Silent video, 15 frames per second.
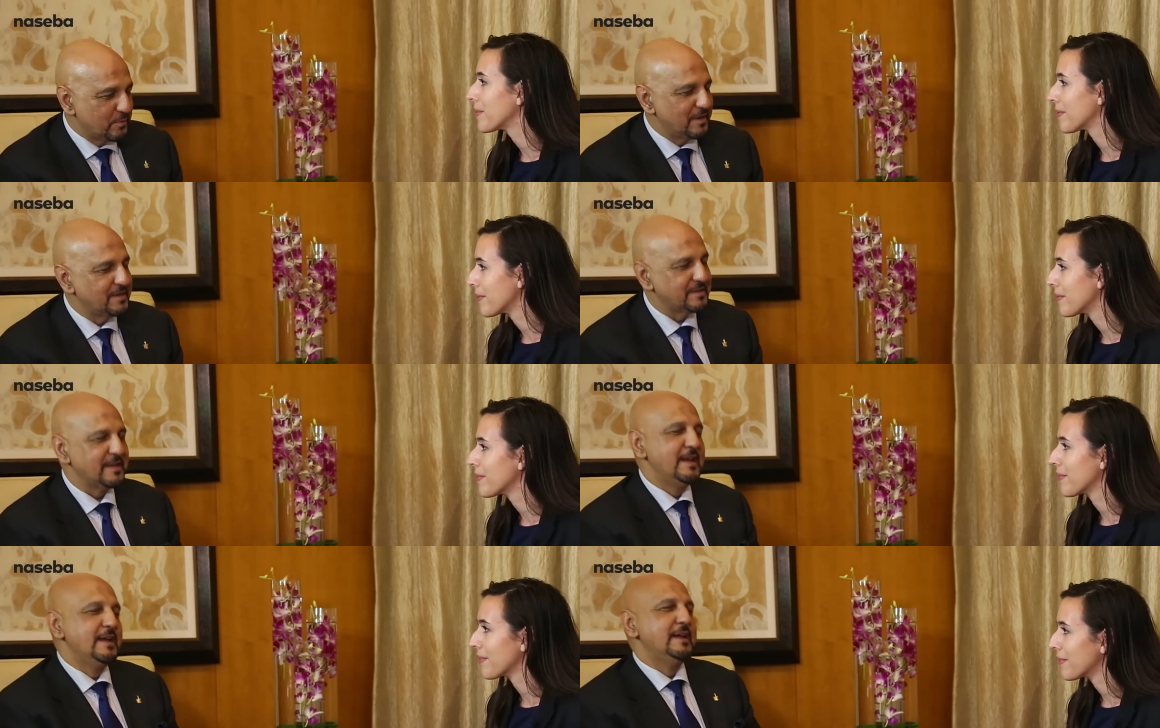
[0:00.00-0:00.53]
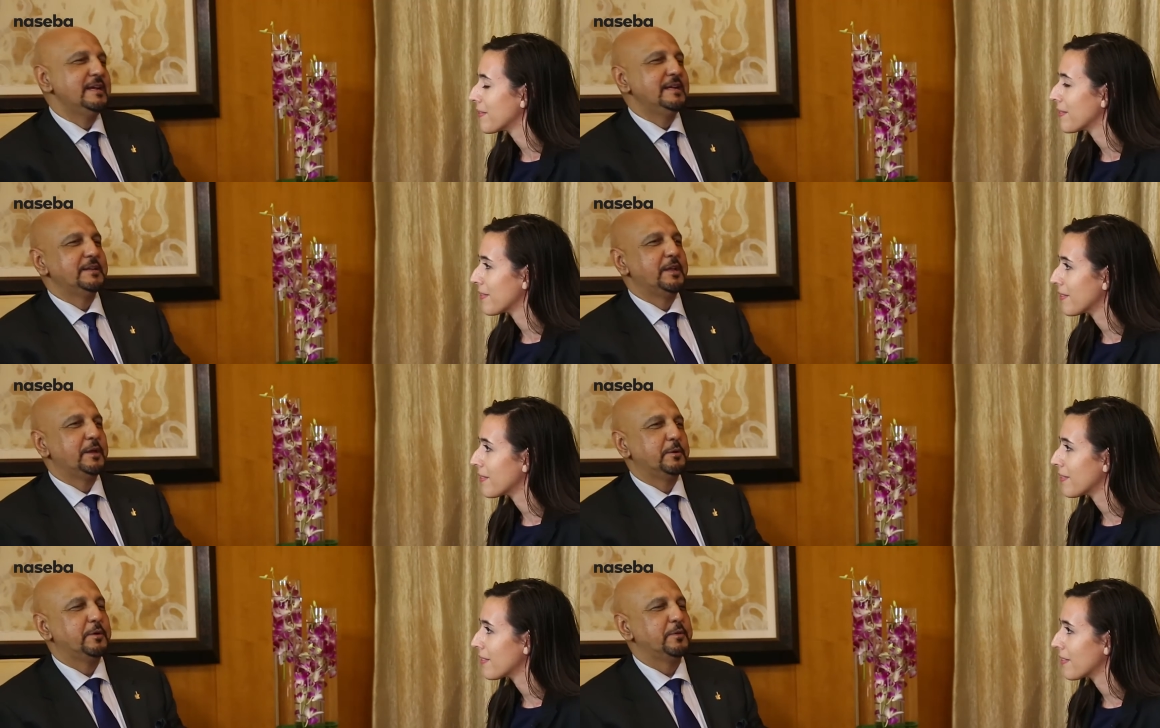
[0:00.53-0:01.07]
Speaker 1: Brilliant.
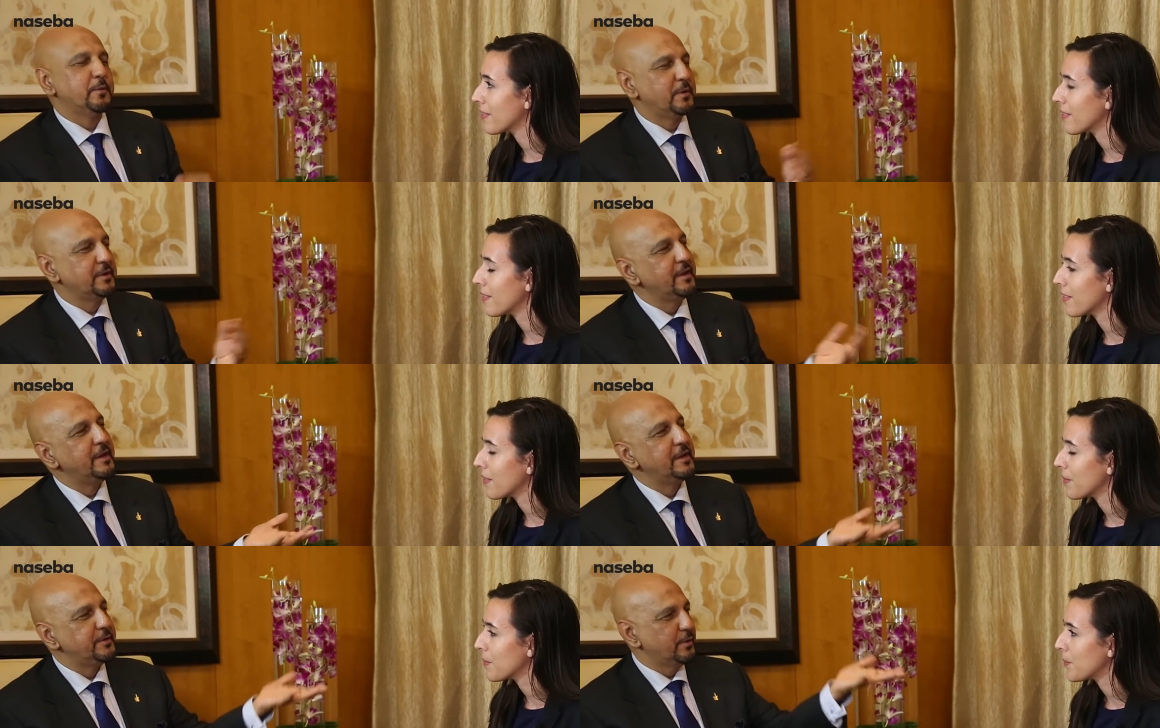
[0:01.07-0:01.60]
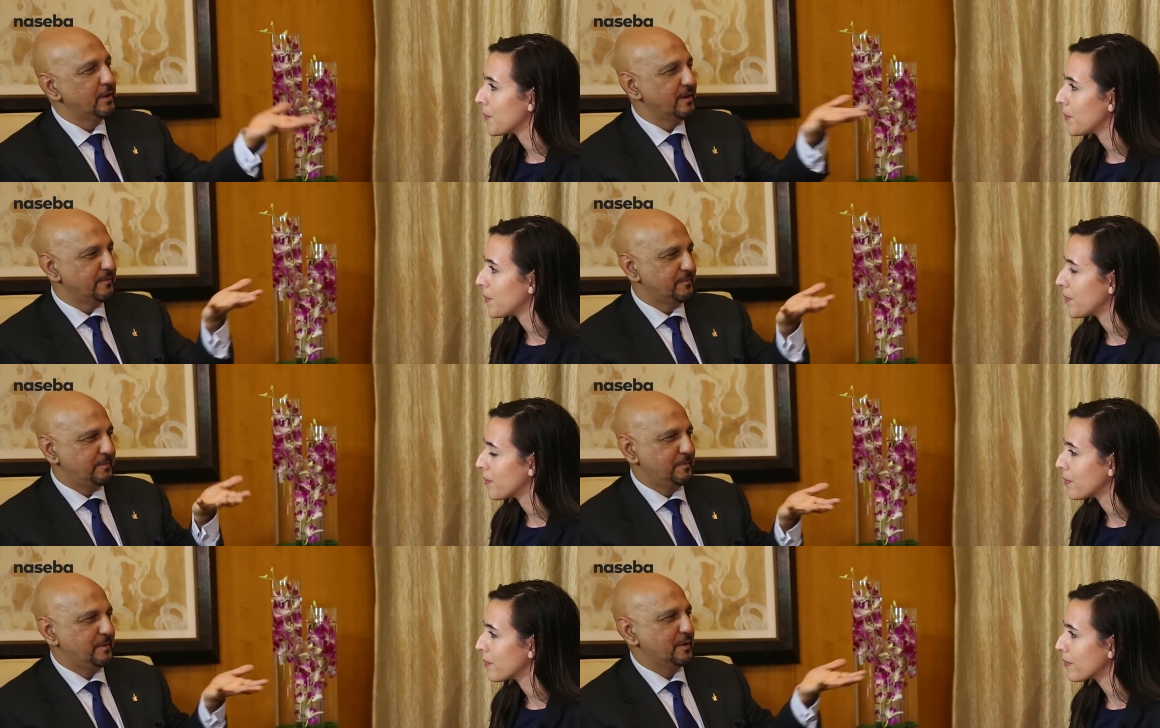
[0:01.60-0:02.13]
Now, on the one hand, you
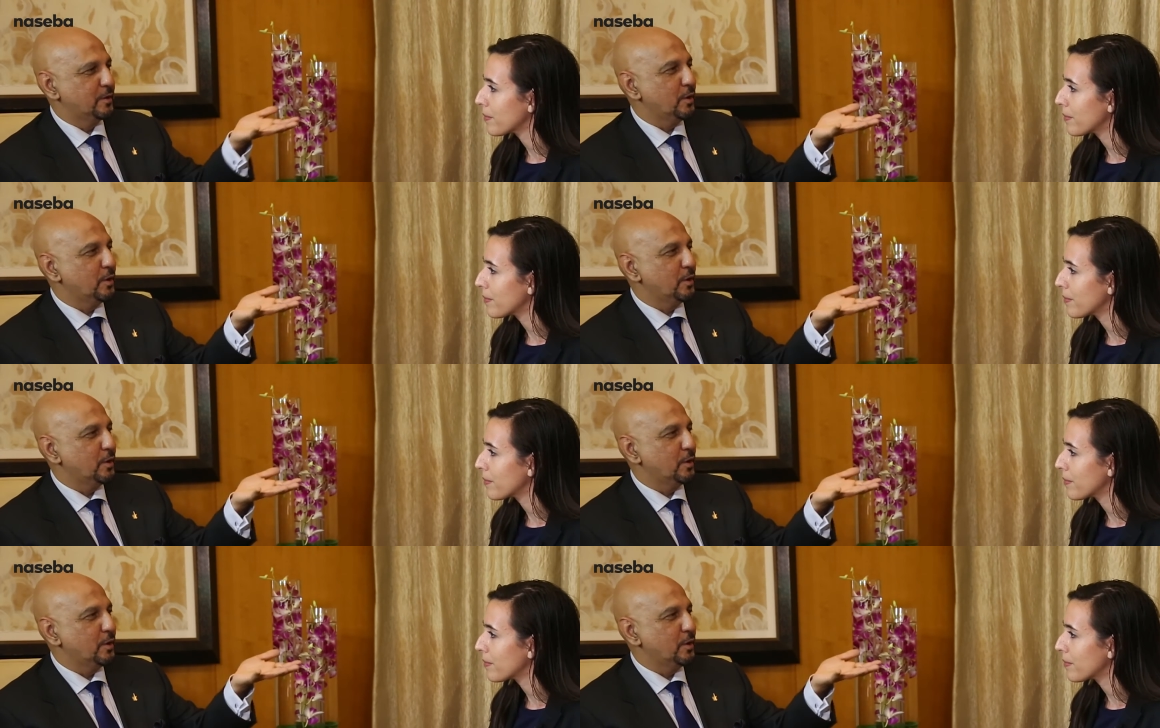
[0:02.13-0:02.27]
have uh,